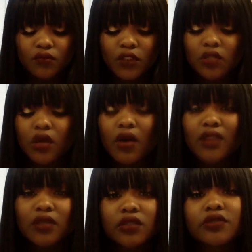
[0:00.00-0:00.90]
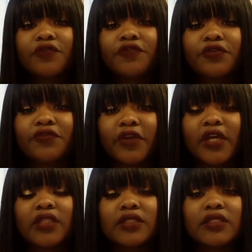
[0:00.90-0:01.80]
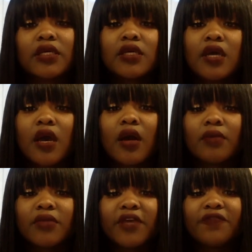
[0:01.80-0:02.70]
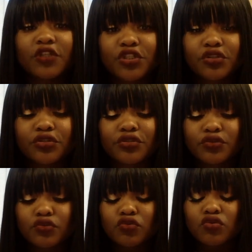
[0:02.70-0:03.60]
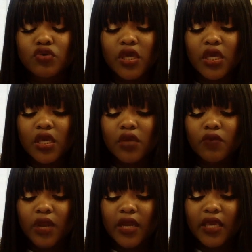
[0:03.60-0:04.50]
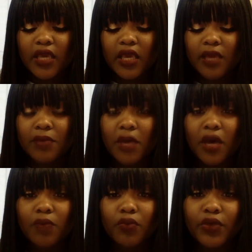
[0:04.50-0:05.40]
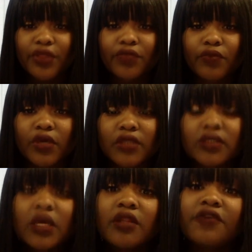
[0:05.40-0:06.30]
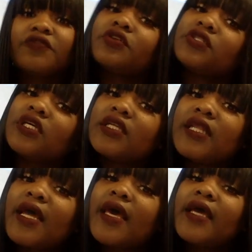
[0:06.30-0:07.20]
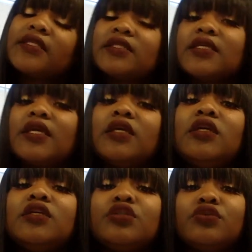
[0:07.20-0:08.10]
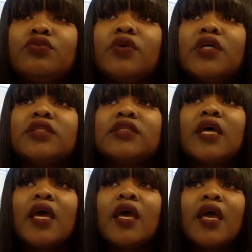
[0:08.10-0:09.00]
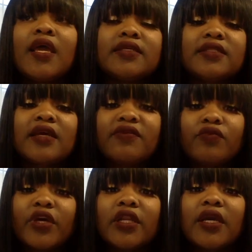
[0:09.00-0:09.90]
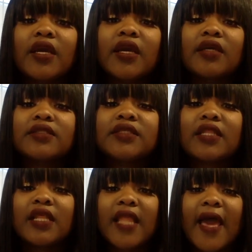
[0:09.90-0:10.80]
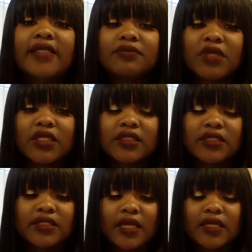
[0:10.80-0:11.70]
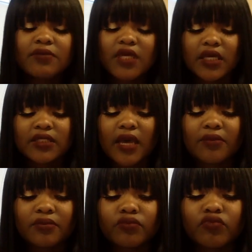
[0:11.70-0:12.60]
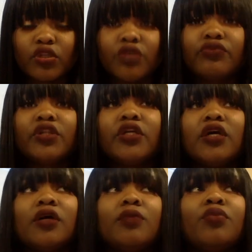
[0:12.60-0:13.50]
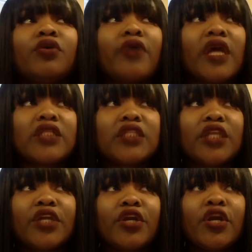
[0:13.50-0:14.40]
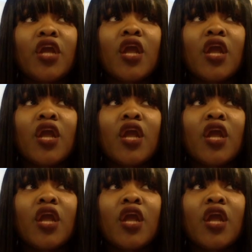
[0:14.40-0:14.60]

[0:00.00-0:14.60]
So I talked to a few friends that finished nursing school, and what I came up with was the first thing that I had to take heed to was, instead of waiting to the last minute to study, because I'm really, really a procrastinator,